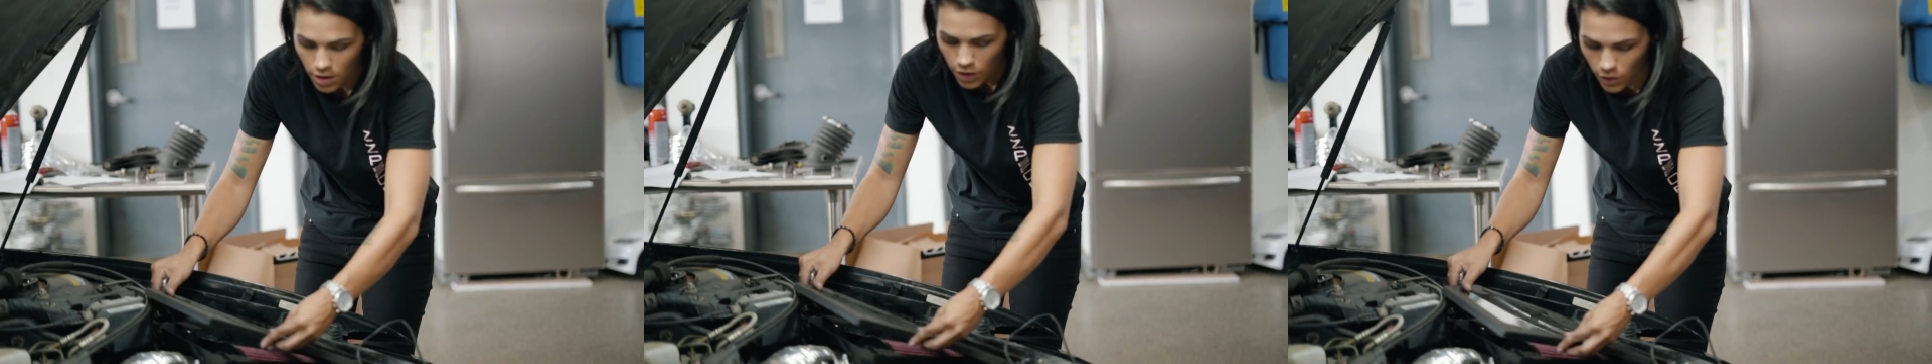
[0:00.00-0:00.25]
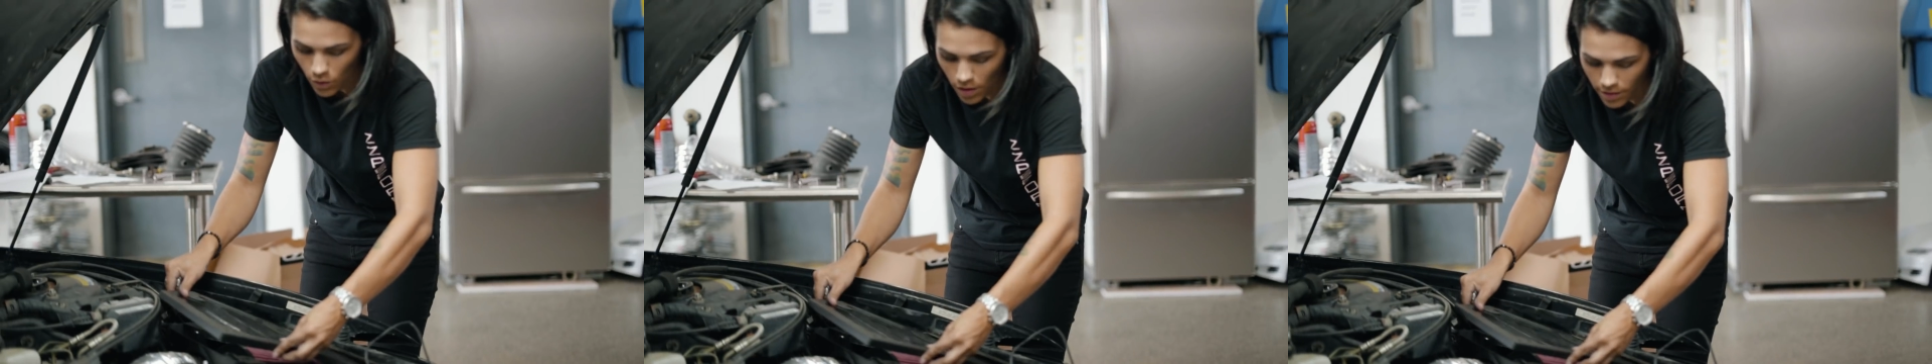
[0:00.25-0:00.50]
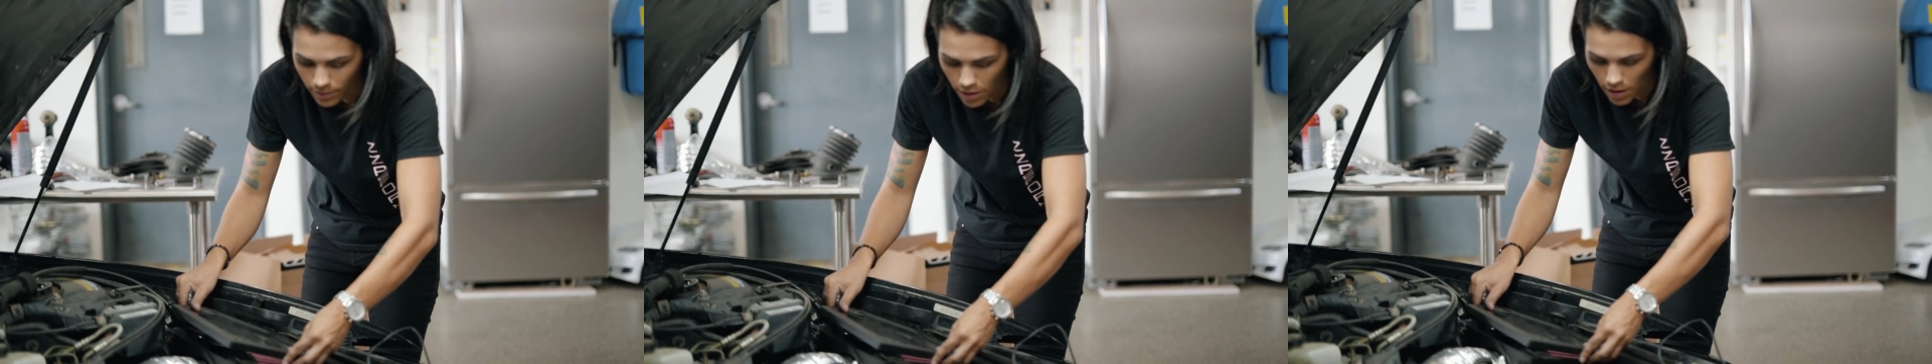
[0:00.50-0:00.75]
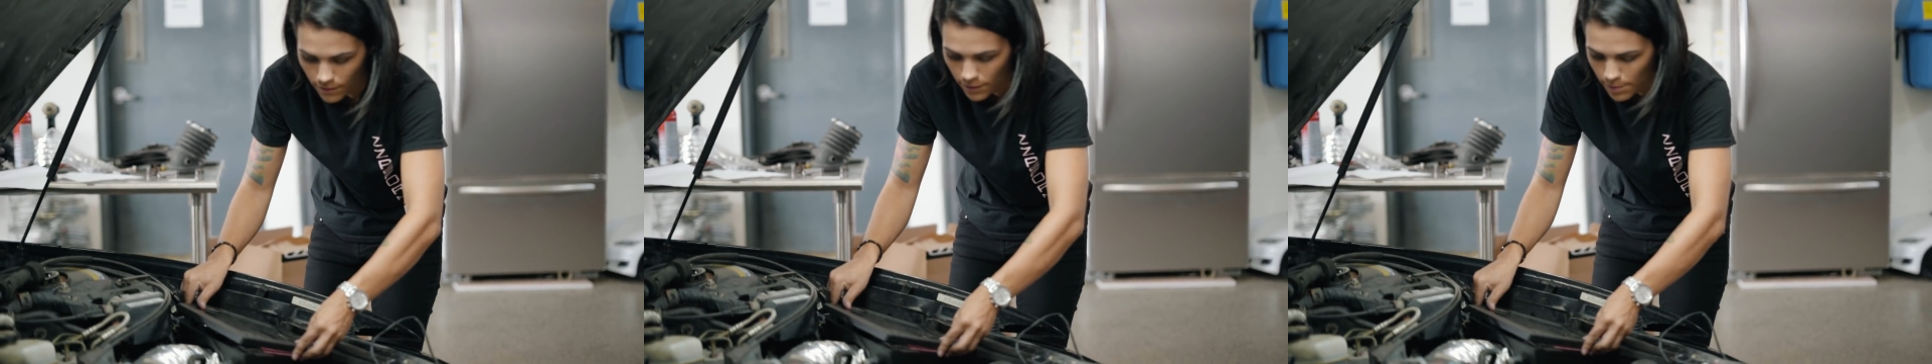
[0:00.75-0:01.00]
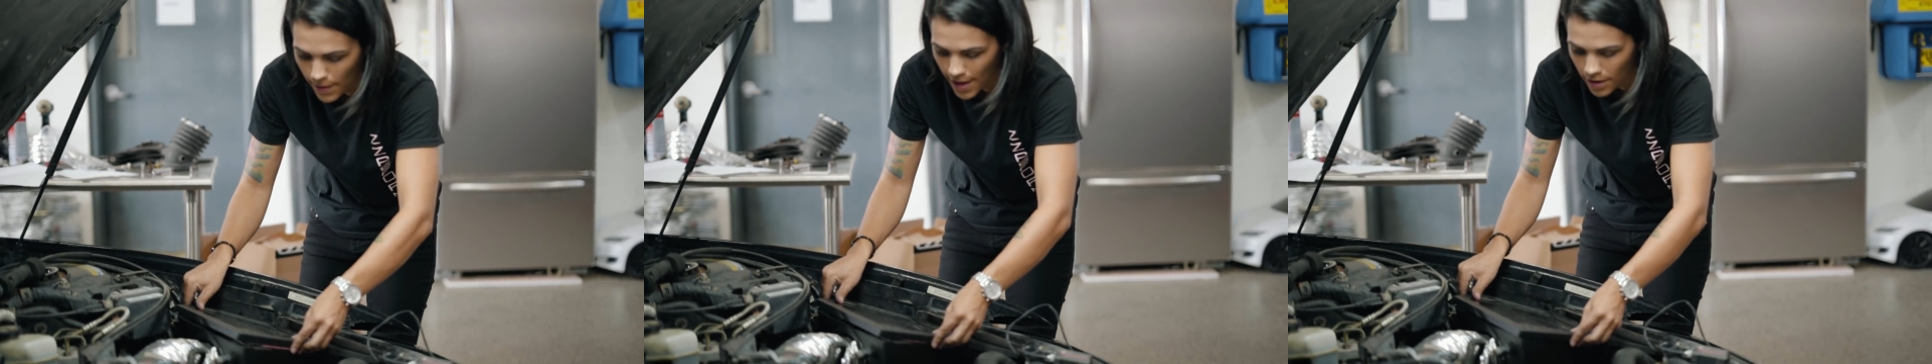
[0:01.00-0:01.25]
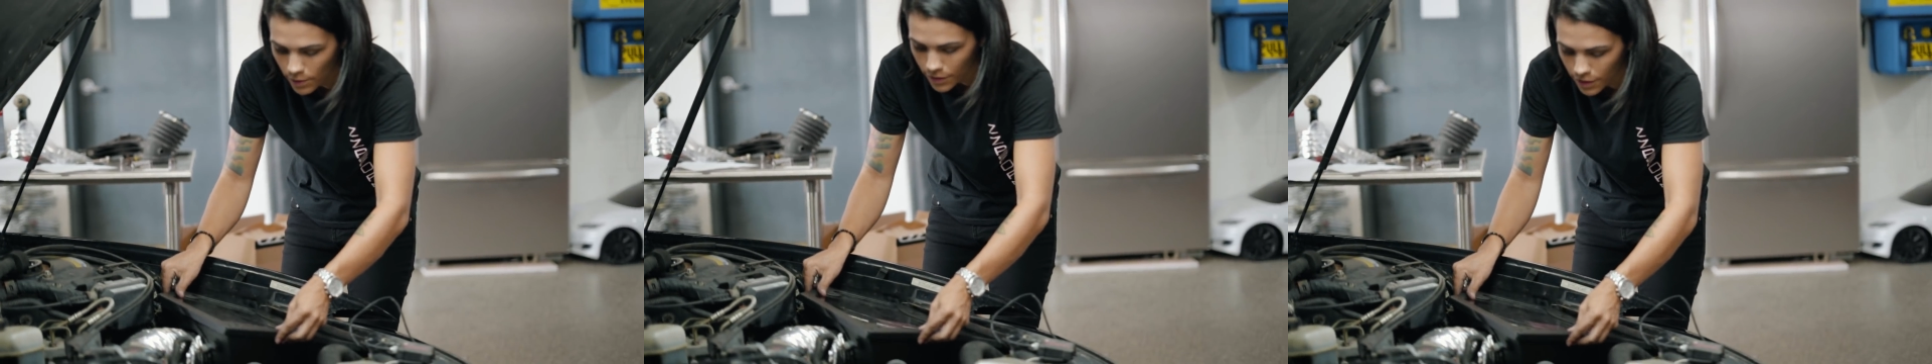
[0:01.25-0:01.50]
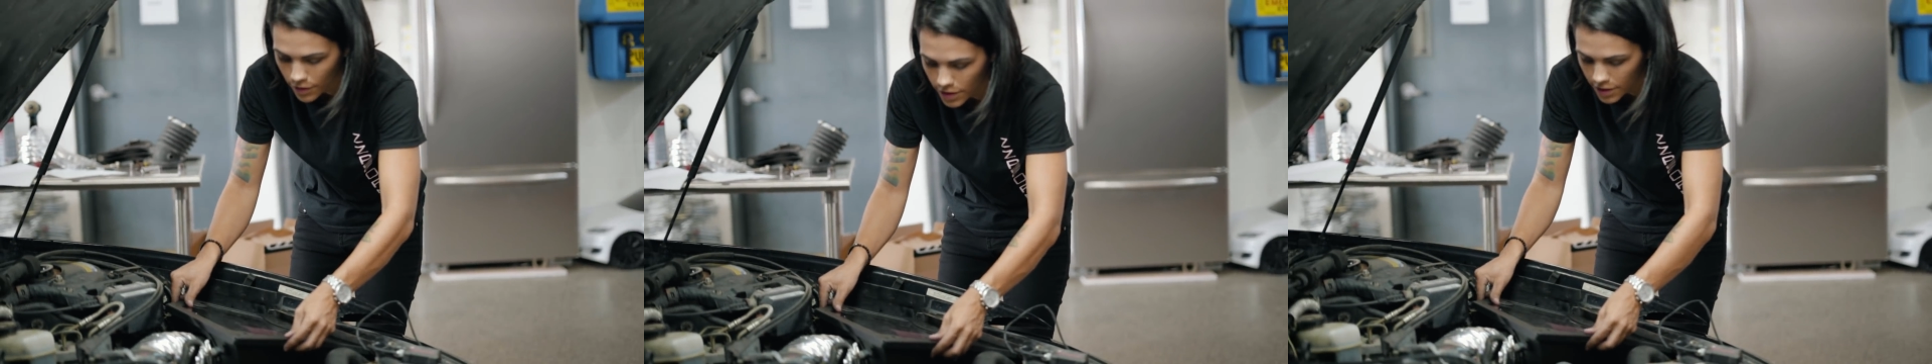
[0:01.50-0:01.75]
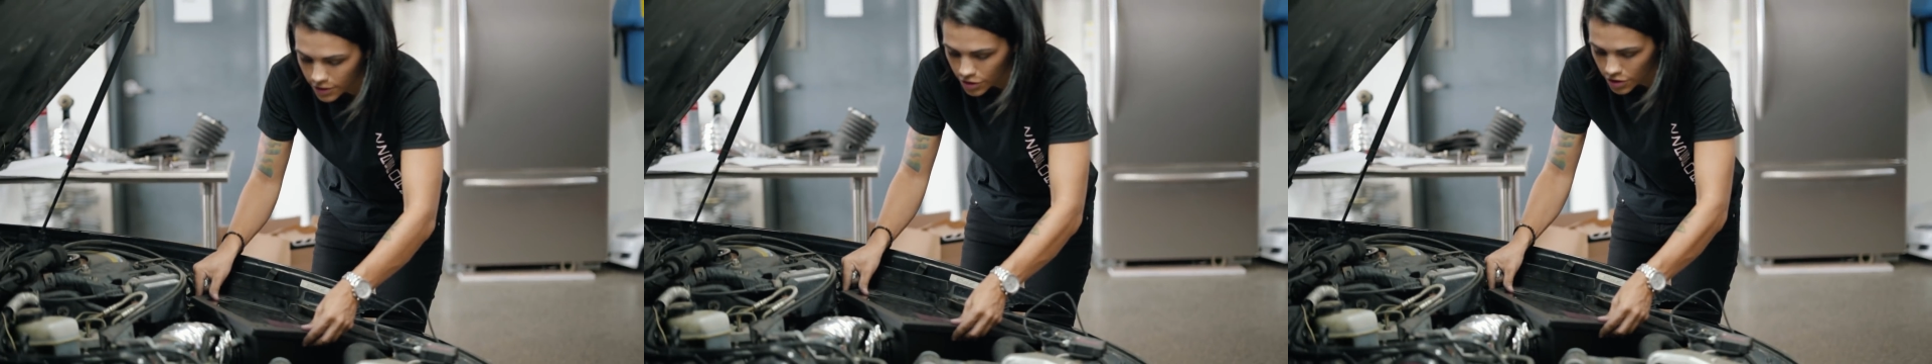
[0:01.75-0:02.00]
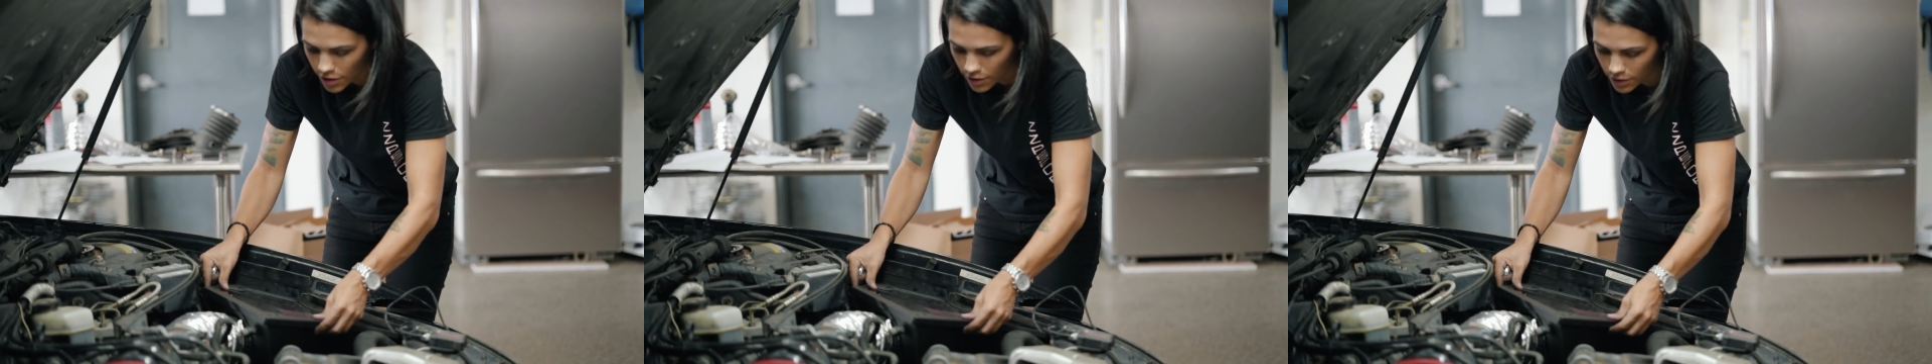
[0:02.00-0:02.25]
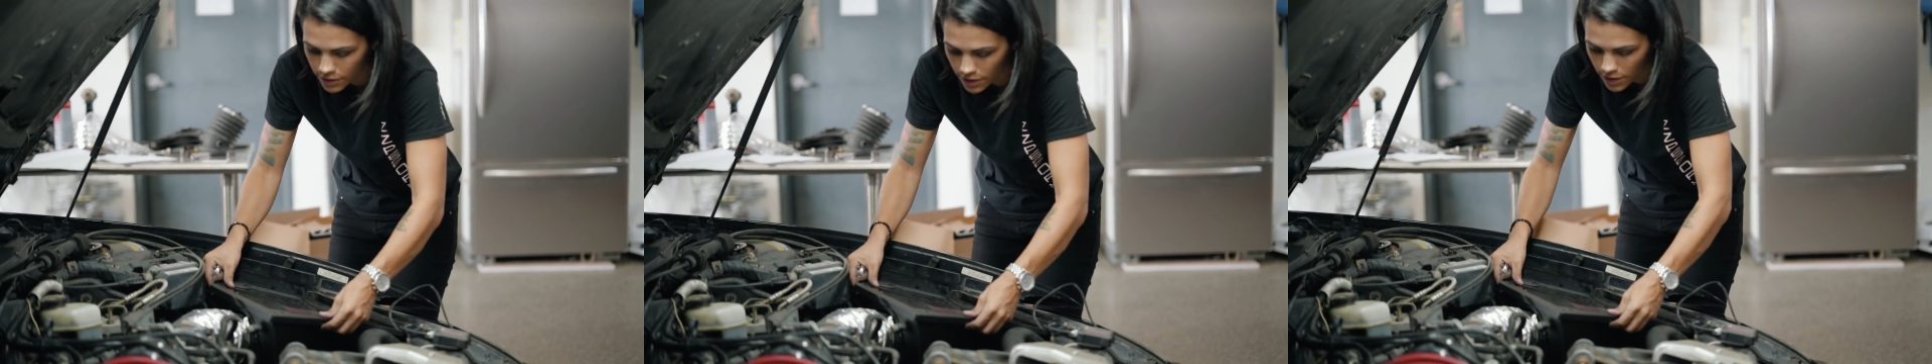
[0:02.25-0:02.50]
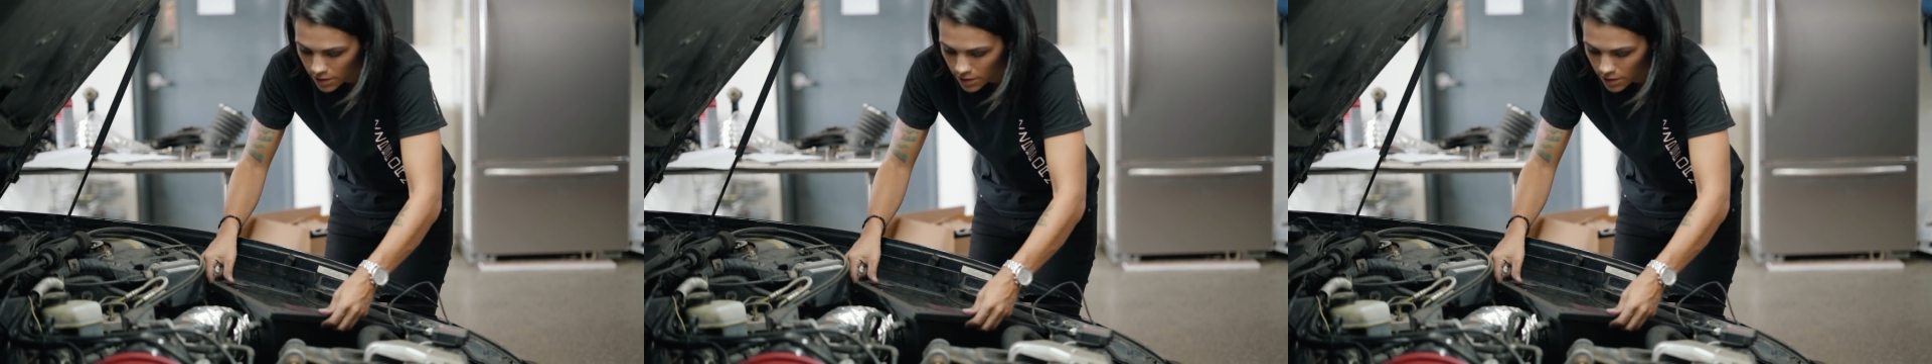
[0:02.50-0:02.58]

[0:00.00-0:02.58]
you want to cover back with your heat shield.